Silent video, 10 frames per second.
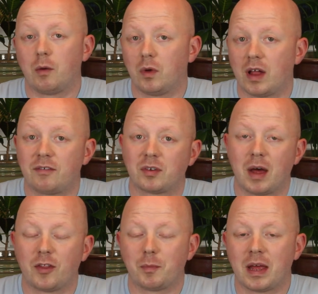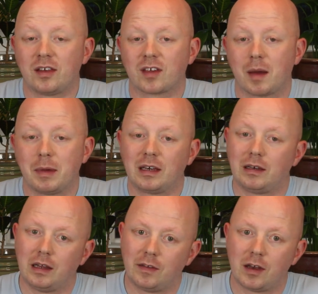I will have some other pens
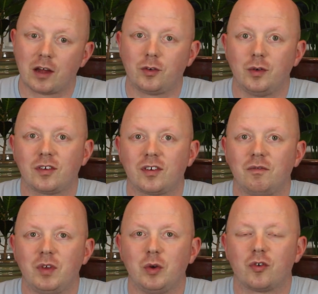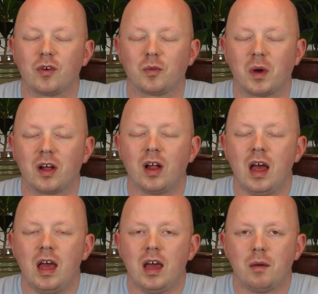coming in the not too distant future as well,
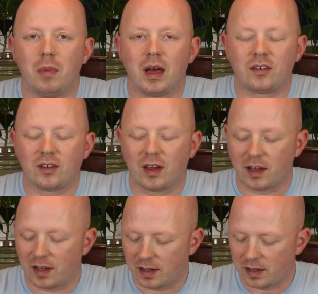but uh,